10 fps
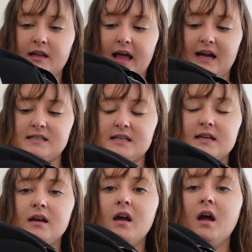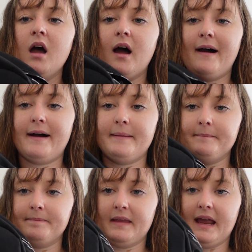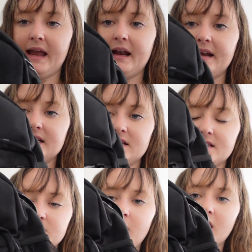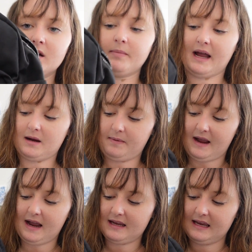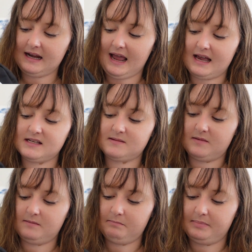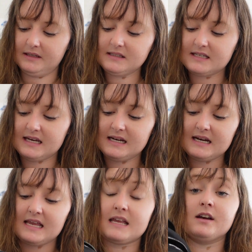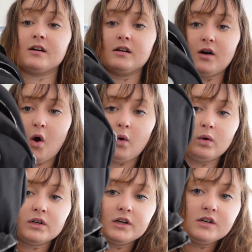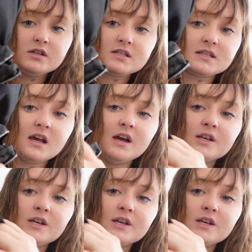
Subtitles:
classy. And it's a smaller backpack. It has built-in ear holders.